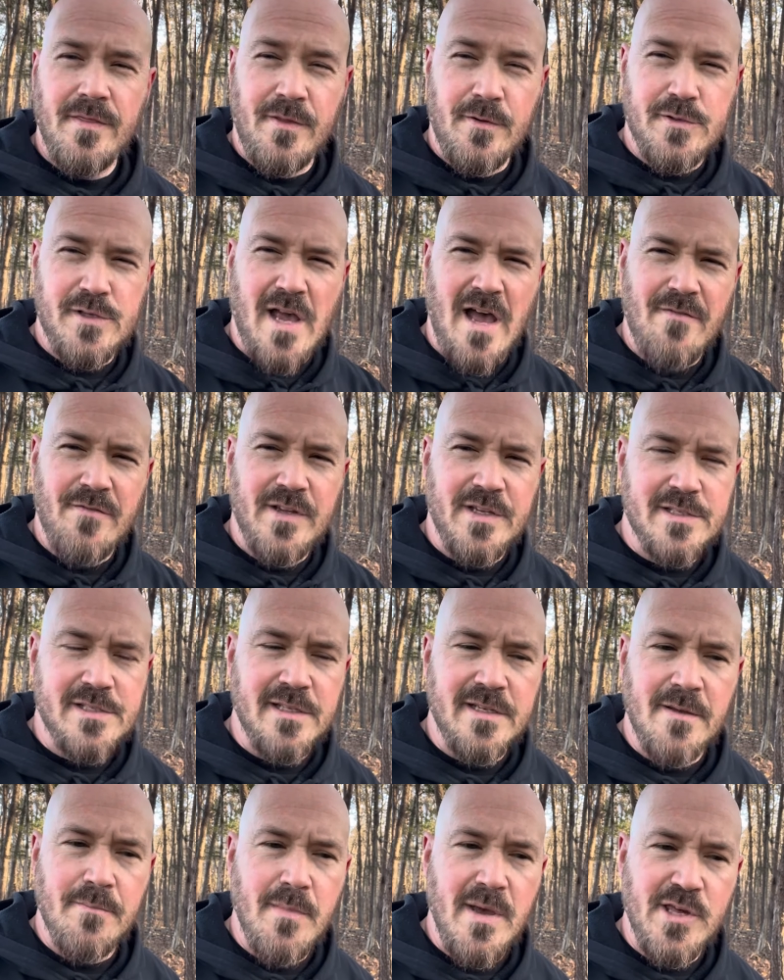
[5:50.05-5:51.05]
There's
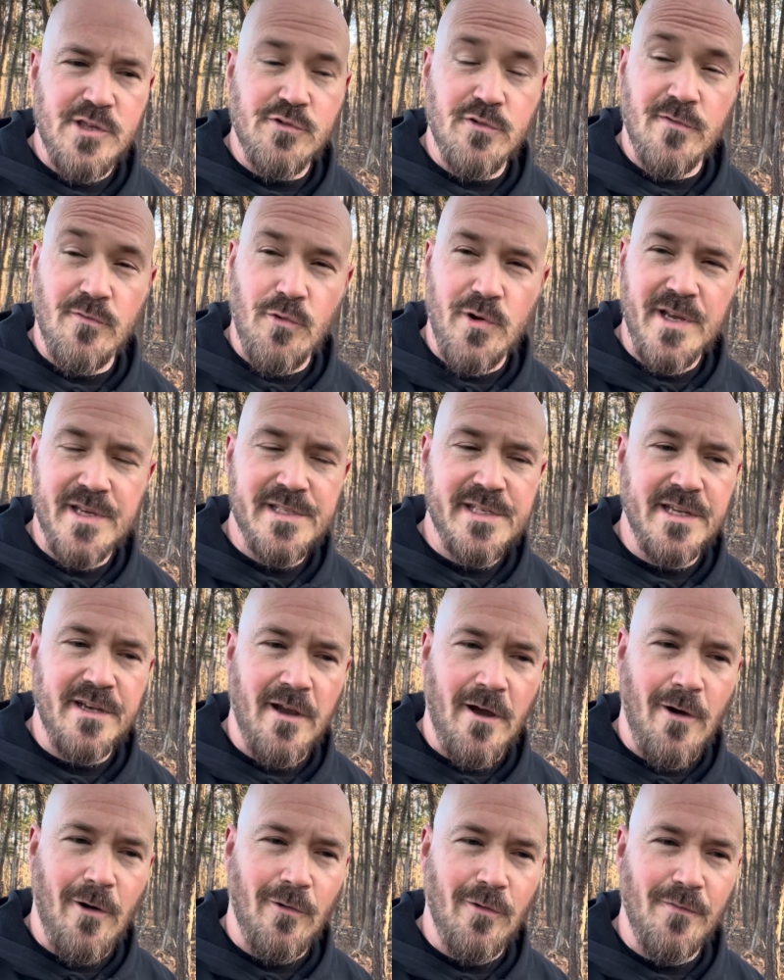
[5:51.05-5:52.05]
obviously a measure of risk in
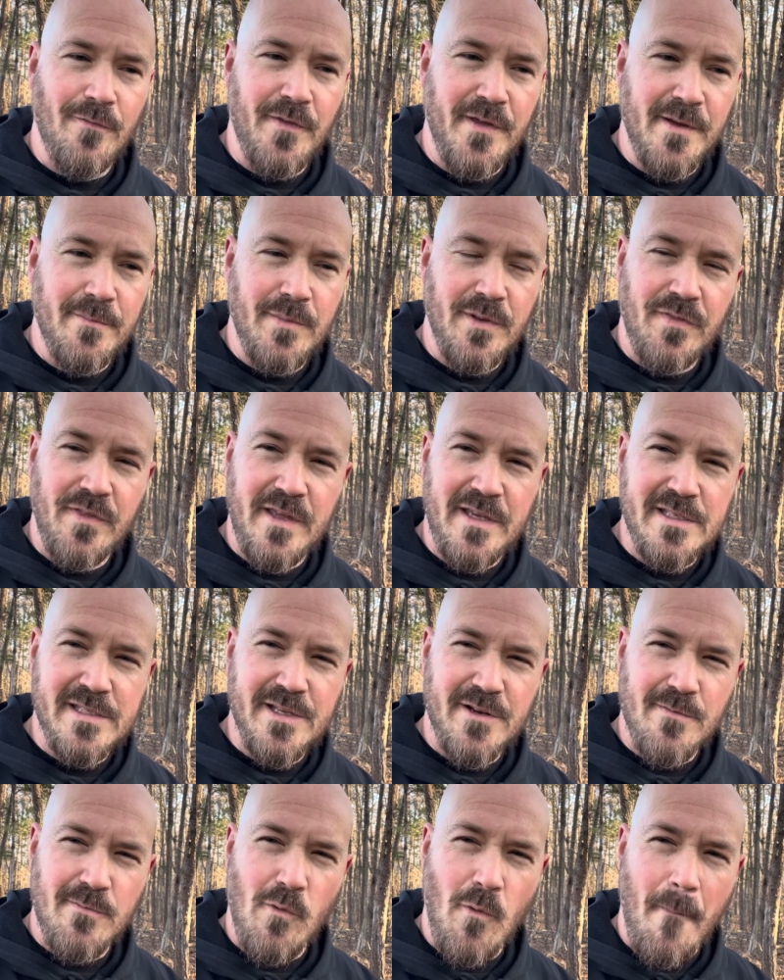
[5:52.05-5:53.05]
all of them, but these
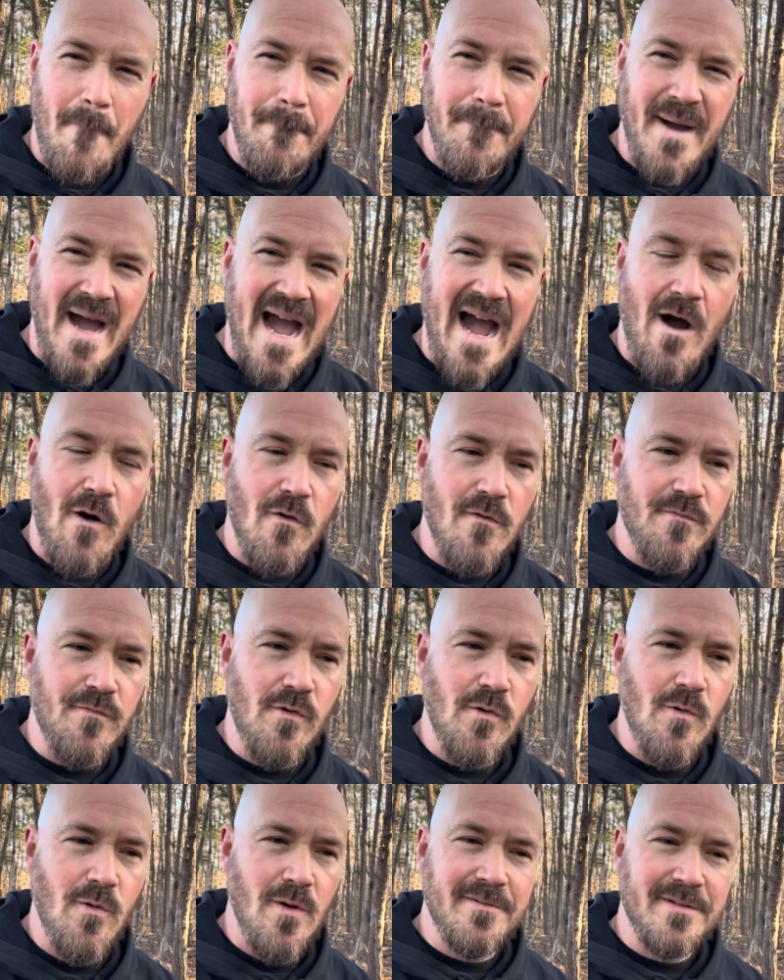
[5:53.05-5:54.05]
that are more
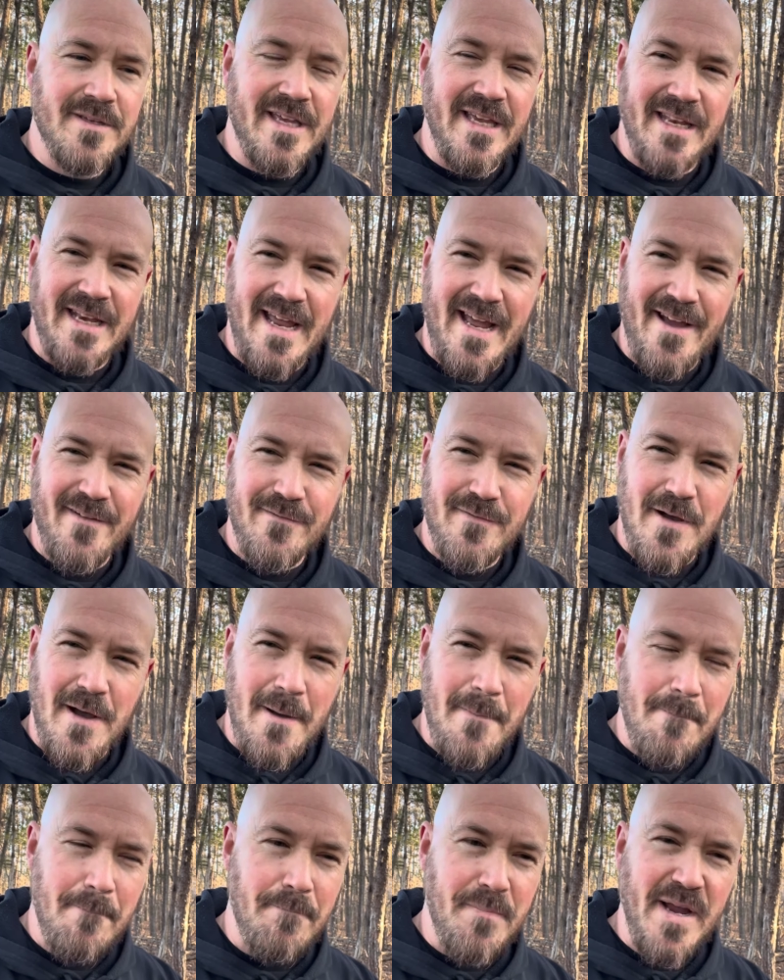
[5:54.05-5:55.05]
powerful can have
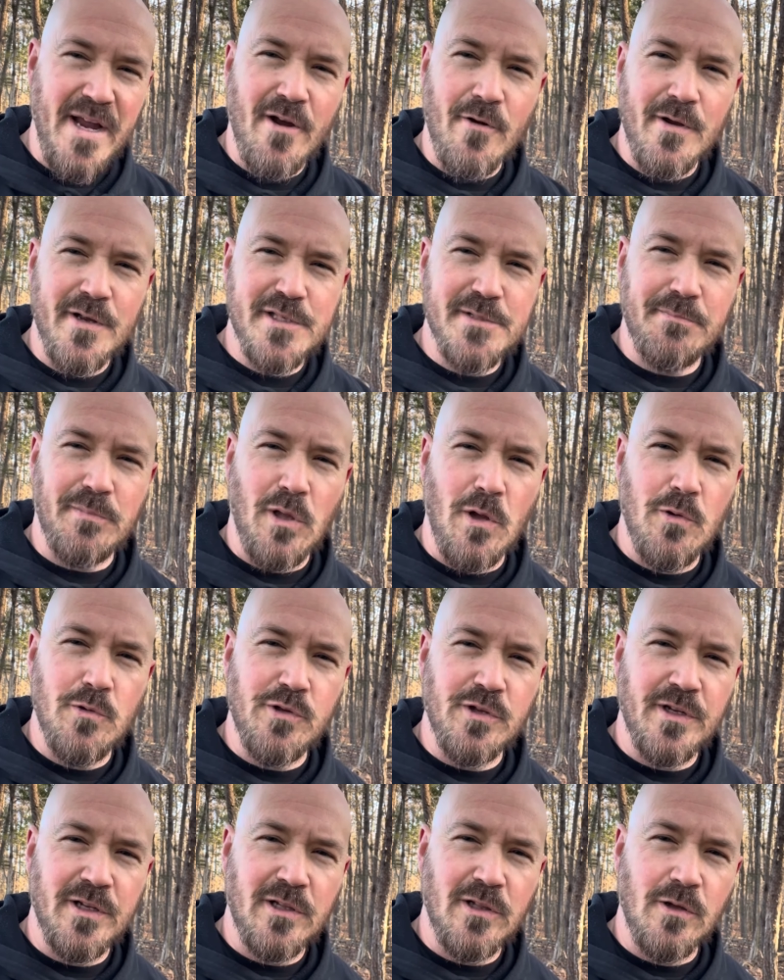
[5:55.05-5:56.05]
a bigger
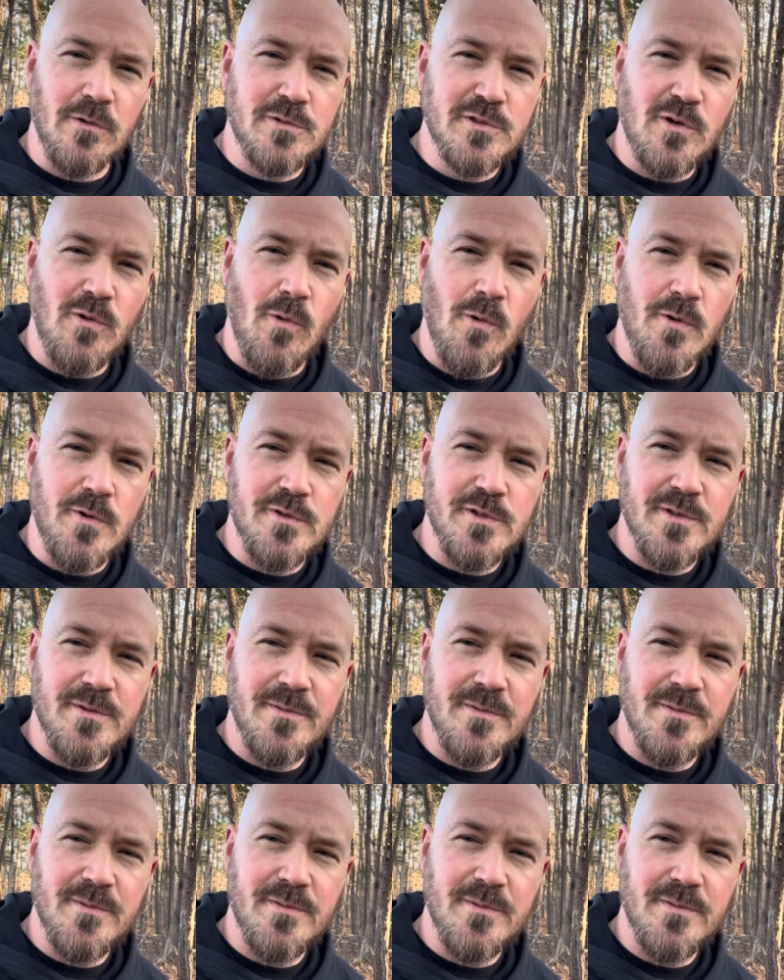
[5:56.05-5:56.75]
explosion in close quarters.